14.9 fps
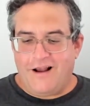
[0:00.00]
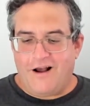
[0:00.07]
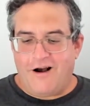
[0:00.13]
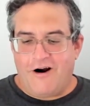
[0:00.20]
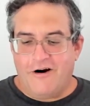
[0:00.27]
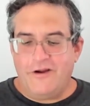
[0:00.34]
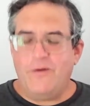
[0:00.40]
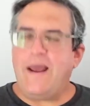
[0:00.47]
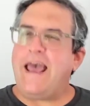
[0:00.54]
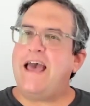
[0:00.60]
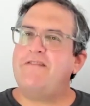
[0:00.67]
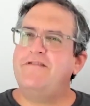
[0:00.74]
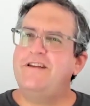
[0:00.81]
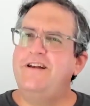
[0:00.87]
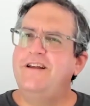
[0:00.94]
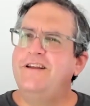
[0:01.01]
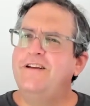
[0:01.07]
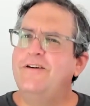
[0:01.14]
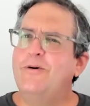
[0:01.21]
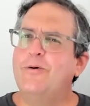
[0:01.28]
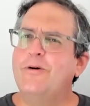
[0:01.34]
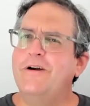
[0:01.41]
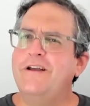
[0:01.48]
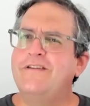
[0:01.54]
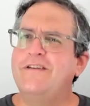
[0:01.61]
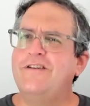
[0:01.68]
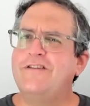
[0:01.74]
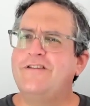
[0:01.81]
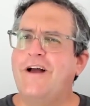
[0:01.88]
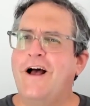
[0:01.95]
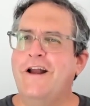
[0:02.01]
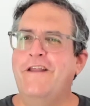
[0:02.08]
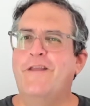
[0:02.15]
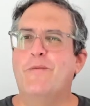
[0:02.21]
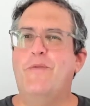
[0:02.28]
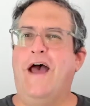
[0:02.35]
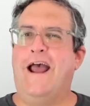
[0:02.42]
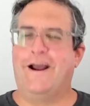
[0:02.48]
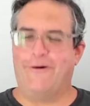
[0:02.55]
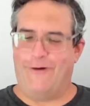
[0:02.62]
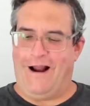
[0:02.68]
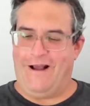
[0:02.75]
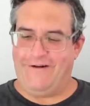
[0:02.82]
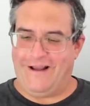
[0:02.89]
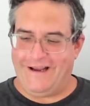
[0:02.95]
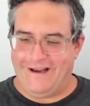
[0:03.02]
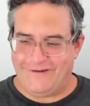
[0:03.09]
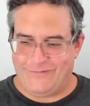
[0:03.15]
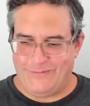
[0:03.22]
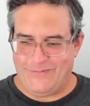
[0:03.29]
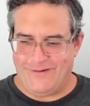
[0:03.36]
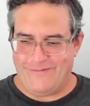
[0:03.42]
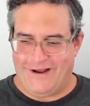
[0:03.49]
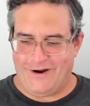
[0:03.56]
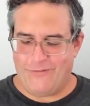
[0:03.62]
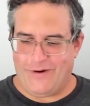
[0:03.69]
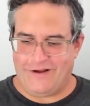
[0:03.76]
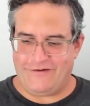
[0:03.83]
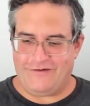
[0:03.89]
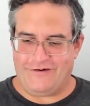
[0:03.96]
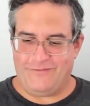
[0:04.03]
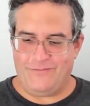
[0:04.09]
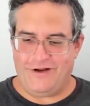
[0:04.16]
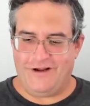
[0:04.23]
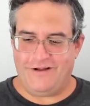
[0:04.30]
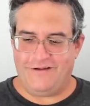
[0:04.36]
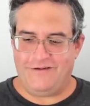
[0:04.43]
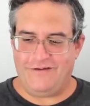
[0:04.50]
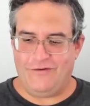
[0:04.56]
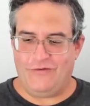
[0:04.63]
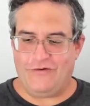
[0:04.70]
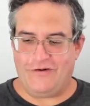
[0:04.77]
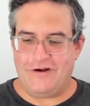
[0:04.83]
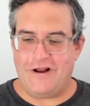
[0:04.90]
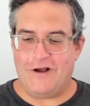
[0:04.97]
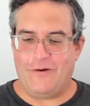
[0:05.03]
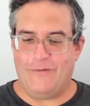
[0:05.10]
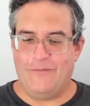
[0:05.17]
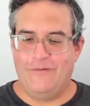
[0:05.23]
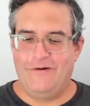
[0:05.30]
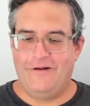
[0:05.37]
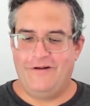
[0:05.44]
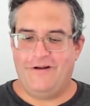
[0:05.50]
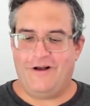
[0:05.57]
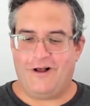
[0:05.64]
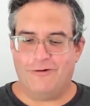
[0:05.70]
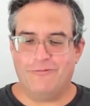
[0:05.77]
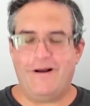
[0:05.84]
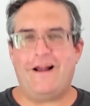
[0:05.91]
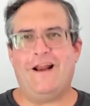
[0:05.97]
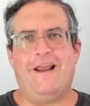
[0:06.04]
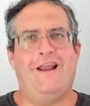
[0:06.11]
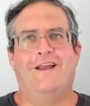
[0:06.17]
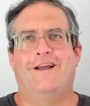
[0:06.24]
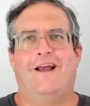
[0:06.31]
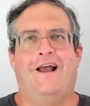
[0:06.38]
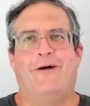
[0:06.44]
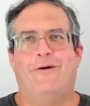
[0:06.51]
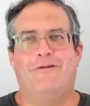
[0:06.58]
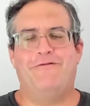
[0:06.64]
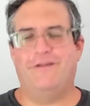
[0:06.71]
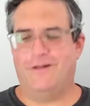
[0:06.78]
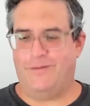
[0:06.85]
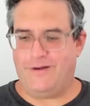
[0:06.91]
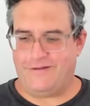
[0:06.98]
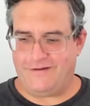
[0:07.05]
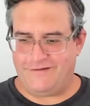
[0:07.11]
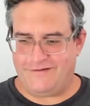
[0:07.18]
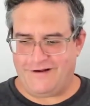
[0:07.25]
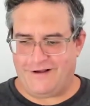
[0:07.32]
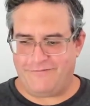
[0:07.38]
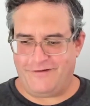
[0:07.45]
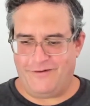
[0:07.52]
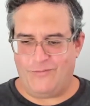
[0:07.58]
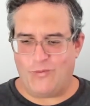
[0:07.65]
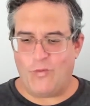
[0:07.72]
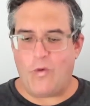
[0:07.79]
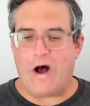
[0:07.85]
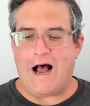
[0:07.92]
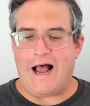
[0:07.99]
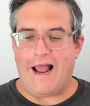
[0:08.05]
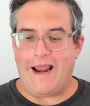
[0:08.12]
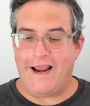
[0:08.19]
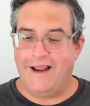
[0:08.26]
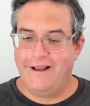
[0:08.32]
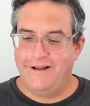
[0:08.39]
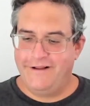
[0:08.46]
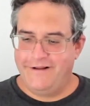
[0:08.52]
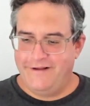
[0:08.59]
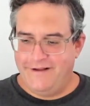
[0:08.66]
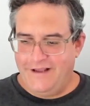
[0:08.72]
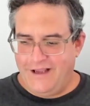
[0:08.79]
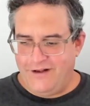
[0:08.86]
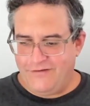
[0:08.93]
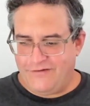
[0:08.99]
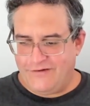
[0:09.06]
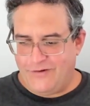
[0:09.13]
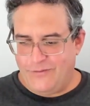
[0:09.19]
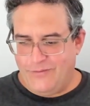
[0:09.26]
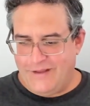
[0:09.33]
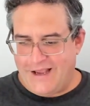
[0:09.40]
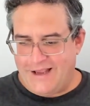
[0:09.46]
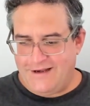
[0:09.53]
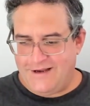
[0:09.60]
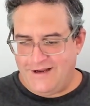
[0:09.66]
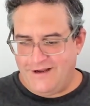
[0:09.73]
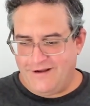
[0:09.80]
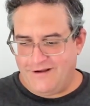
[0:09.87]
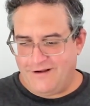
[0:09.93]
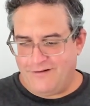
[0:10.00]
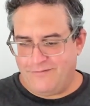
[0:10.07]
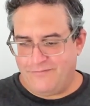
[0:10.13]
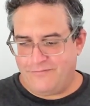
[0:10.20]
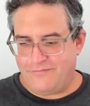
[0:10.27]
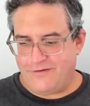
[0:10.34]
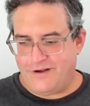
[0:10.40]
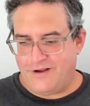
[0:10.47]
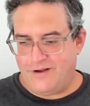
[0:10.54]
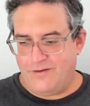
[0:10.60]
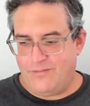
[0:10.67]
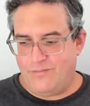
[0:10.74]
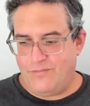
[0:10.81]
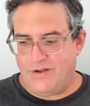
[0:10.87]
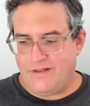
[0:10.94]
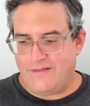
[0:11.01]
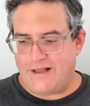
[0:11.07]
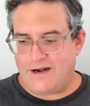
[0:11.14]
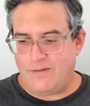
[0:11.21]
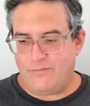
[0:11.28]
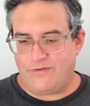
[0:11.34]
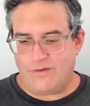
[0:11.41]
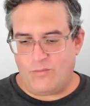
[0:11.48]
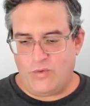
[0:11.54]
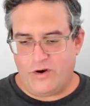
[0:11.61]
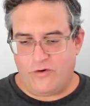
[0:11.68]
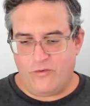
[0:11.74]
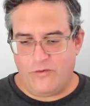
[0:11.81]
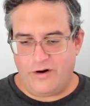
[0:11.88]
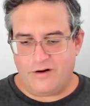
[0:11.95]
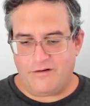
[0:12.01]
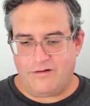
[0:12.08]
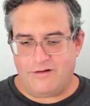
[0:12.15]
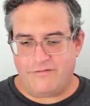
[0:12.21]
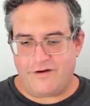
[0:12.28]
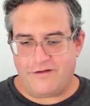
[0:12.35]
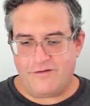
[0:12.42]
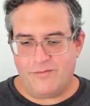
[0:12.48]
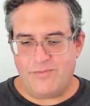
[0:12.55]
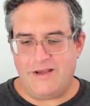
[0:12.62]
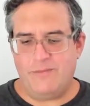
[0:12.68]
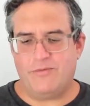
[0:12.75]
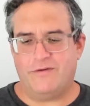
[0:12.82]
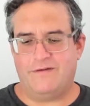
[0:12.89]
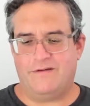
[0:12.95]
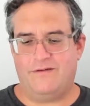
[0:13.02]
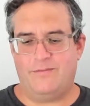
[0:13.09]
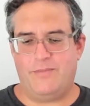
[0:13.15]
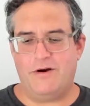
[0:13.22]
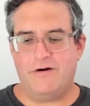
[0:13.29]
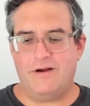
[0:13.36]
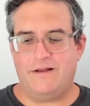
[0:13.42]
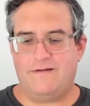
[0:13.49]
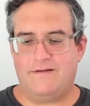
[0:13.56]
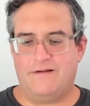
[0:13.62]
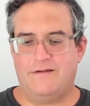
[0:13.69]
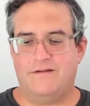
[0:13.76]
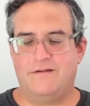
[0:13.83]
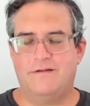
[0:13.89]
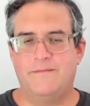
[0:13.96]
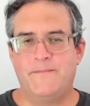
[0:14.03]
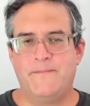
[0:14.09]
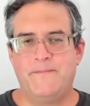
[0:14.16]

are you avid or is it just on in the background, I guess would be my question, because you should know already how I feel about this stuff and why. And so the idea of that I'm somewhat critical of other people's experiences,